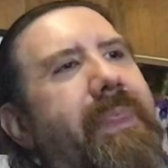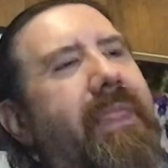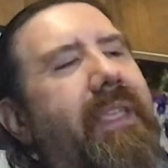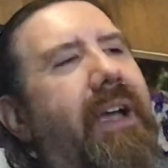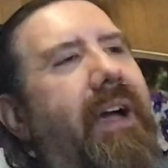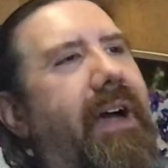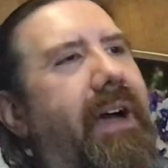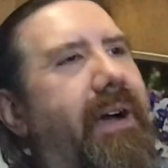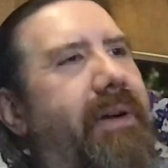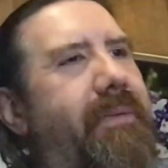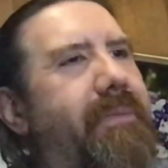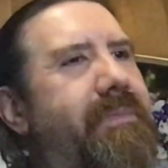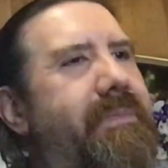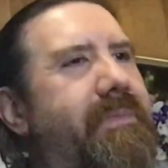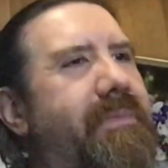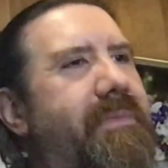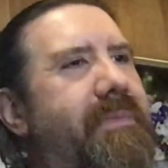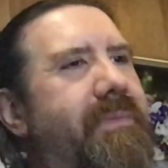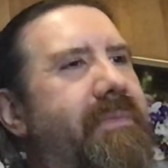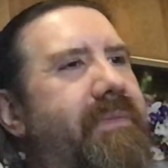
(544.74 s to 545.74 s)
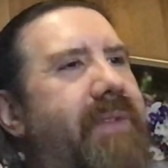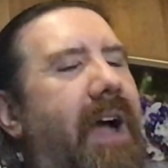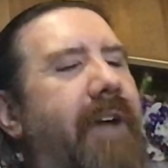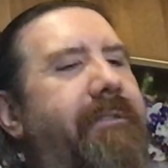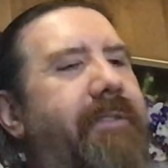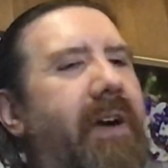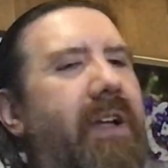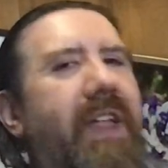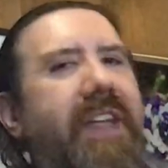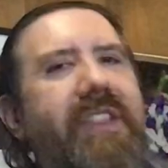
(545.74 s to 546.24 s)
I
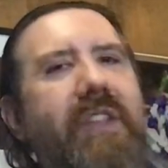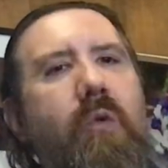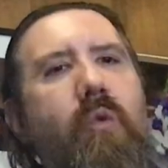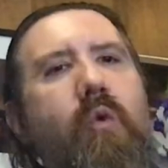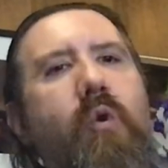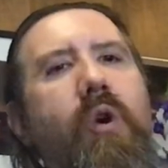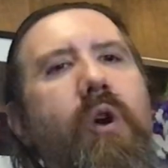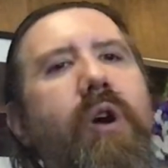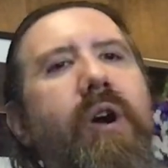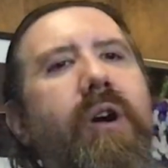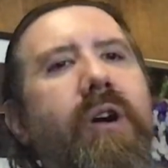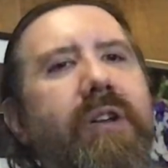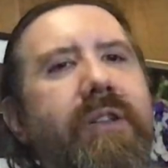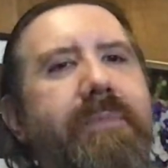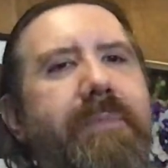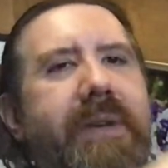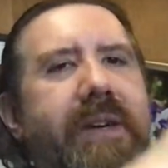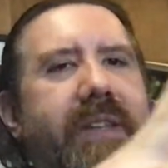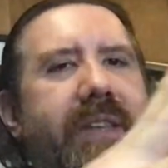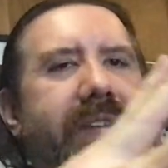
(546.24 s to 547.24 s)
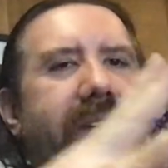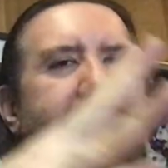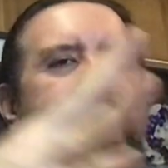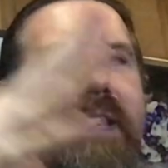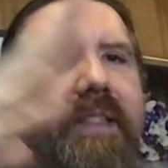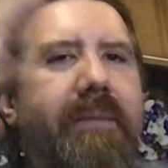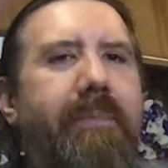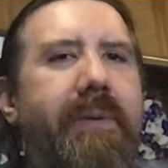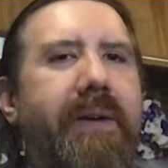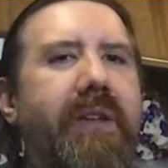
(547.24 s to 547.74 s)
felt like the world building
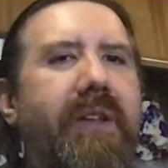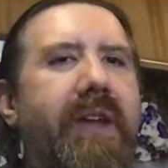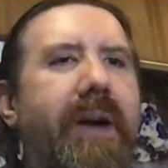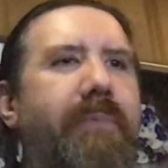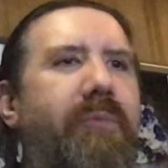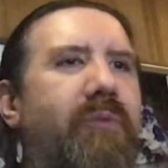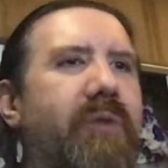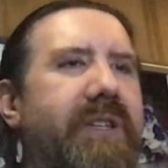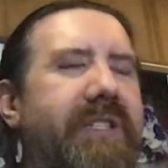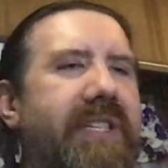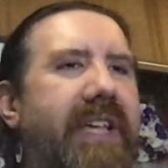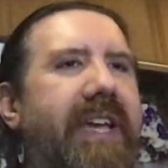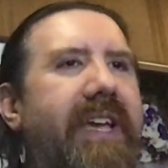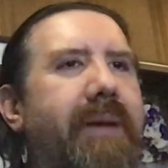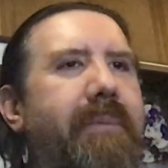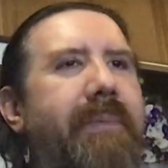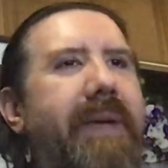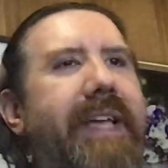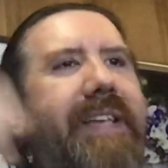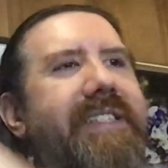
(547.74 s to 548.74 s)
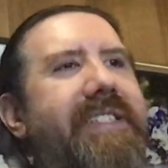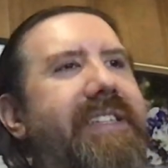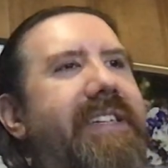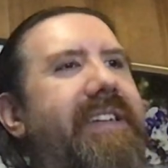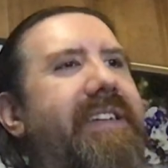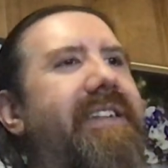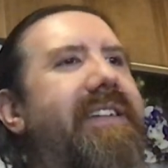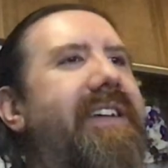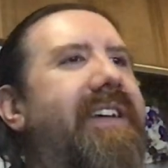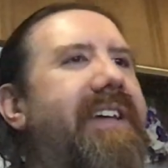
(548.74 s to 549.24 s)
and the build-up was like
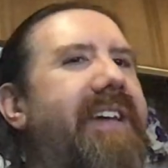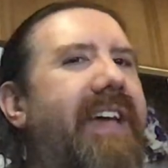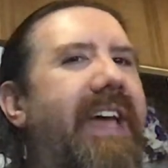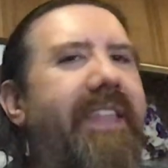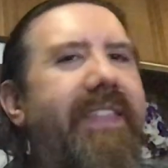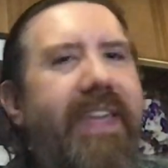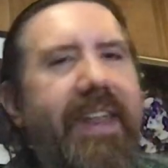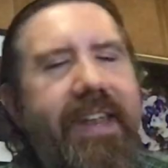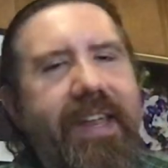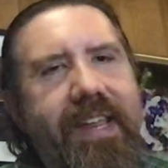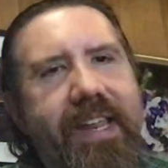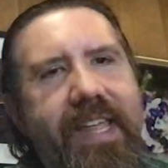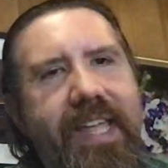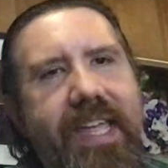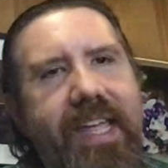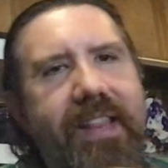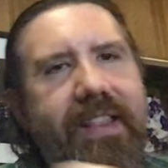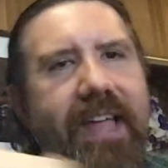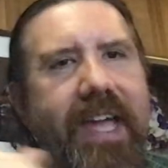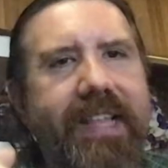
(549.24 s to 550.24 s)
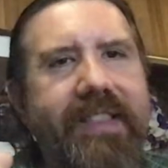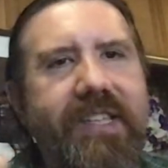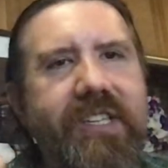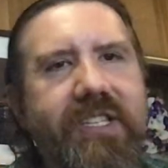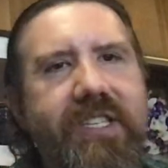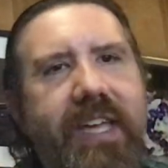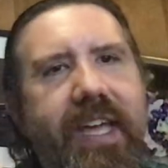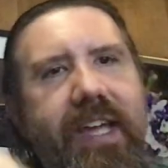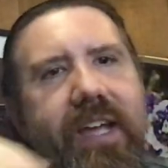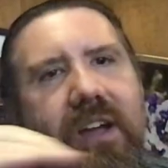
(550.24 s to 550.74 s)
amazing, and then it hit like
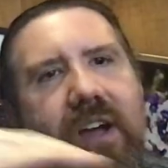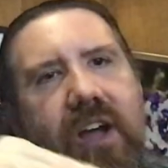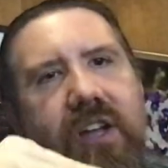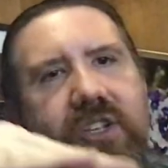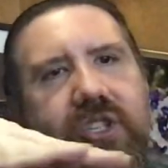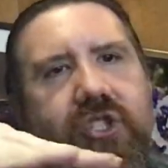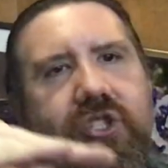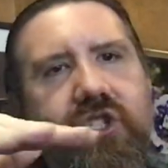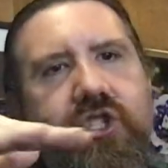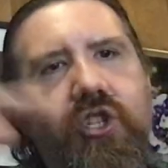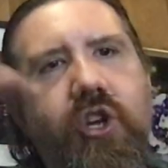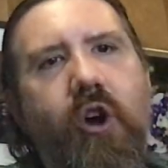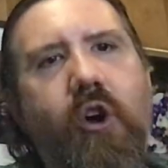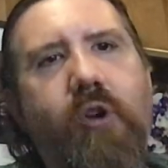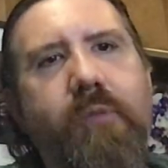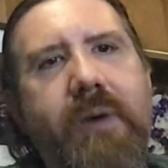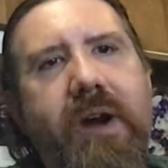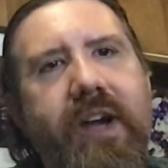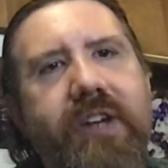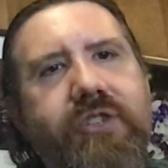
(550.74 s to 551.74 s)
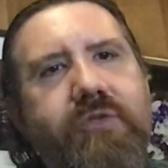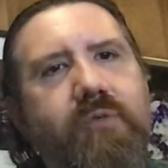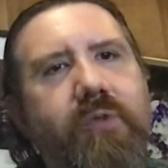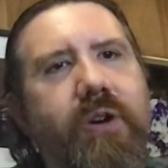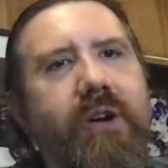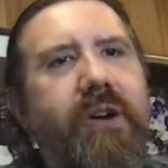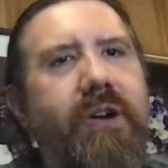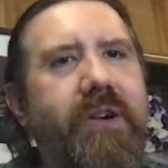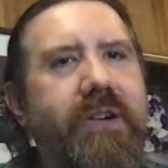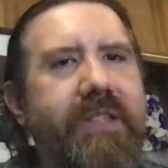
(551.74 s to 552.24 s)
this like so much
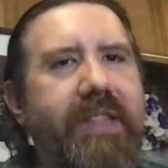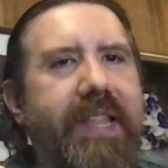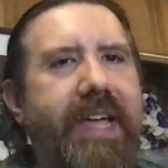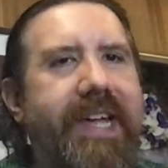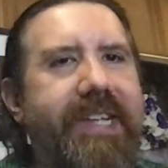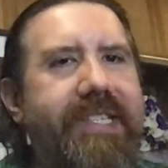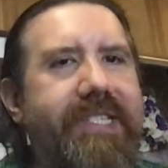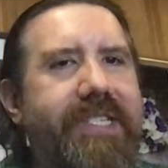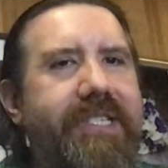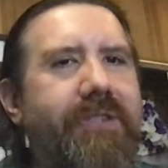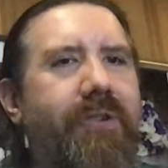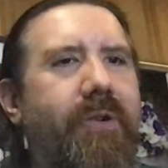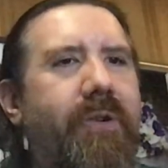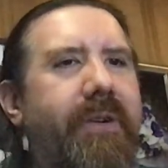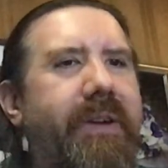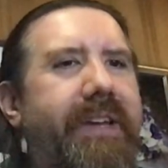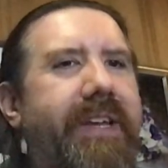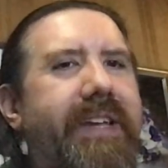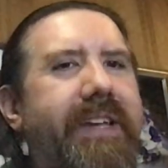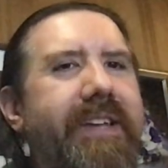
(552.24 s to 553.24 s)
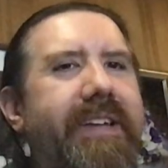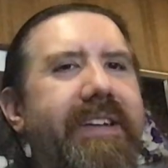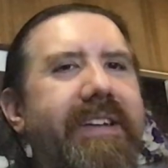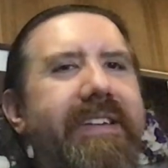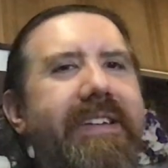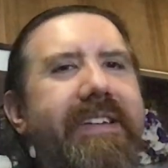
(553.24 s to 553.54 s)
world, less story.